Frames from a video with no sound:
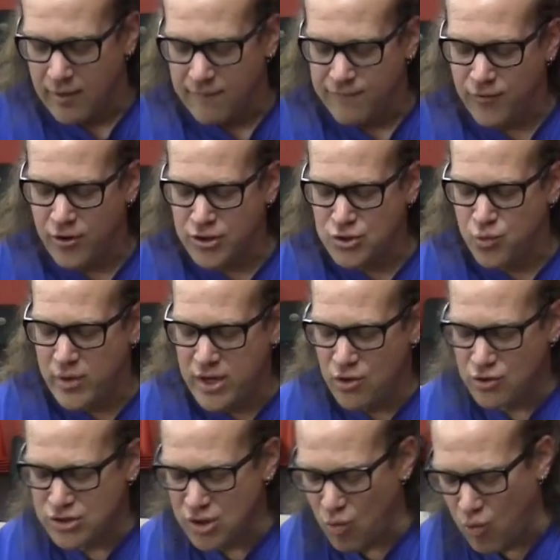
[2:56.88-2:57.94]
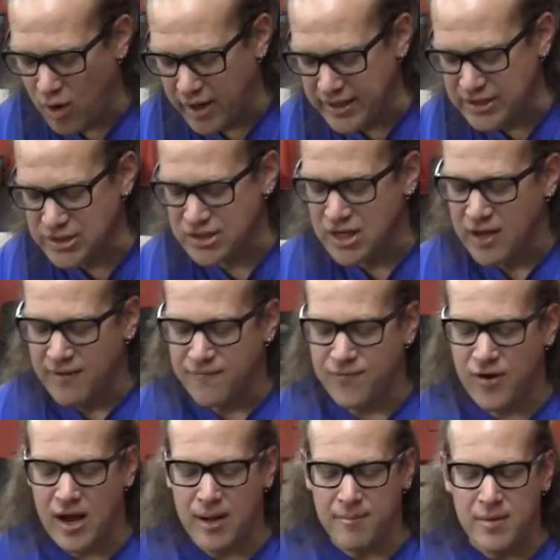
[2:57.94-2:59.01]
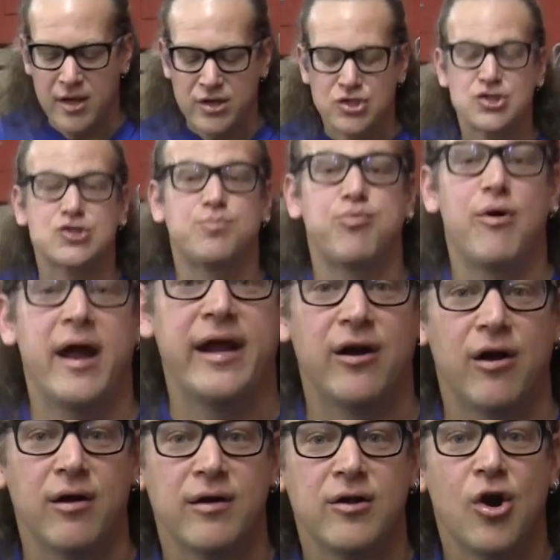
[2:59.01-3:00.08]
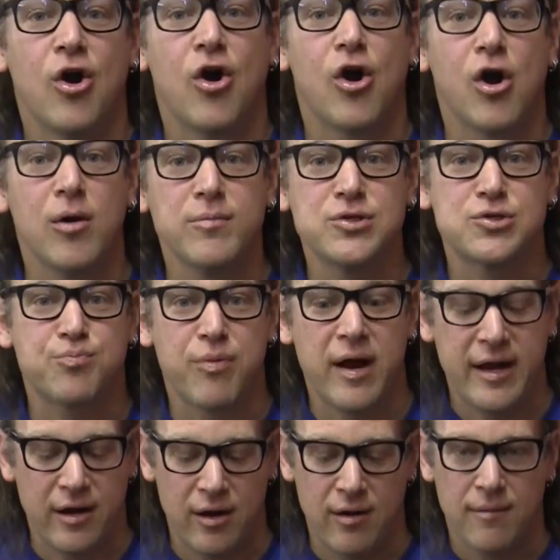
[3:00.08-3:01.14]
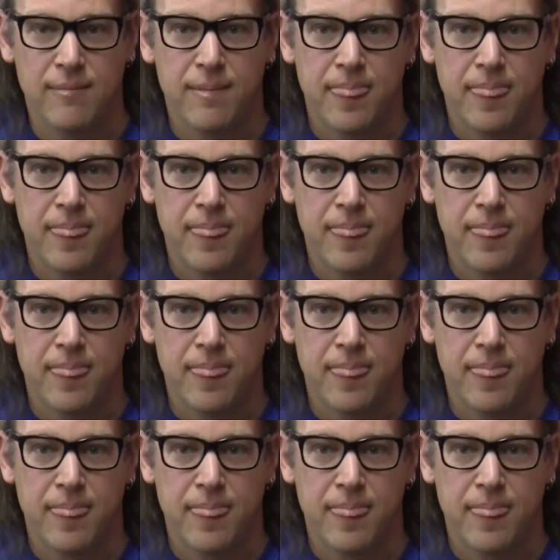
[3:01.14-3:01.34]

First, we use the ones from Sprenger, Herm Sprenger.